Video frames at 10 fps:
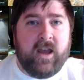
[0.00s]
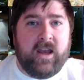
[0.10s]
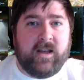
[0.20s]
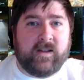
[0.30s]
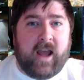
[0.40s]

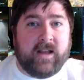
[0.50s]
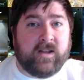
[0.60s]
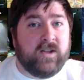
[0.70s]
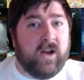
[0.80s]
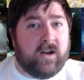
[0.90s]
is as
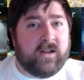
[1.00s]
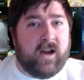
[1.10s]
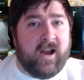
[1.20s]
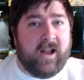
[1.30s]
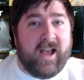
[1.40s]

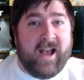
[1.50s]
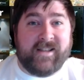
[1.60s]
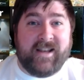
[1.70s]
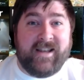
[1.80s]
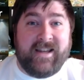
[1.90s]
ductile as
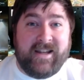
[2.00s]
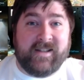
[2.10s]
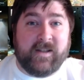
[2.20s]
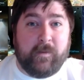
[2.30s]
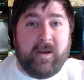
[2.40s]
it
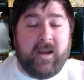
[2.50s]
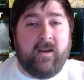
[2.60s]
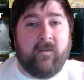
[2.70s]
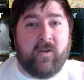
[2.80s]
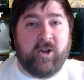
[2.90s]
needs to
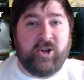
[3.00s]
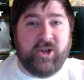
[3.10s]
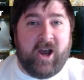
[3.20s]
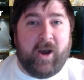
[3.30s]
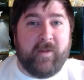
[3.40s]
be for the
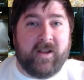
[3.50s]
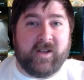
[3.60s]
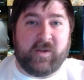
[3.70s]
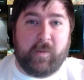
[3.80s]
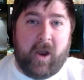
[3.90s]
job that the
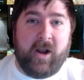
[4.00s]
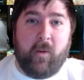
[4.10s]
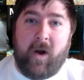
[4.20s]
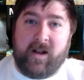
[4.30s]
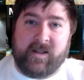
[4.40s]
spider
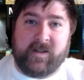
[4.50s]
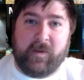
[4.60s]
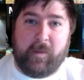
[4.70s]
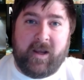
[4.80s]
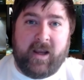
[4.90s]
wants it to
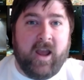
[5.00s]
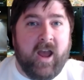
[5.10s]
be.